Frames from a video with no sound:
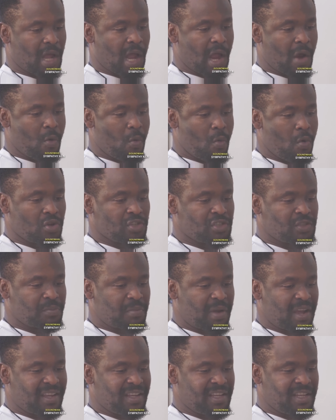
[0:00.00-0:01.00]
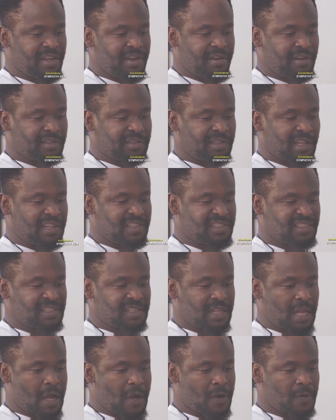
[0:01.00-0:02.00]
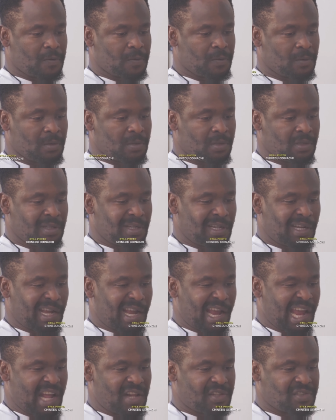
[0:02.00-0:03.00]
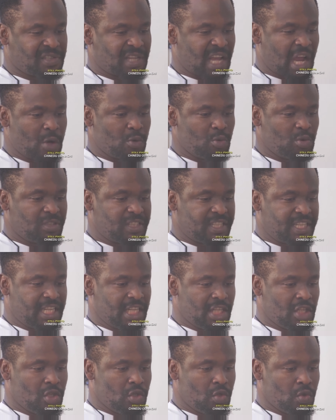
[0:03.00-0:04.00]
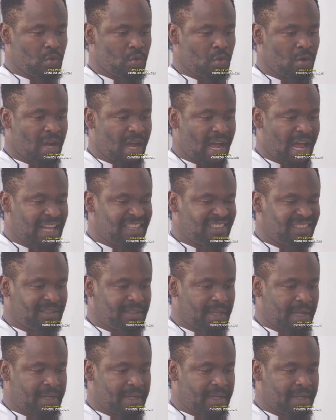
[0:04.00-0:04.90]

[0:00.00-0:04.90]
I want my inheritance now. Else I will kill you and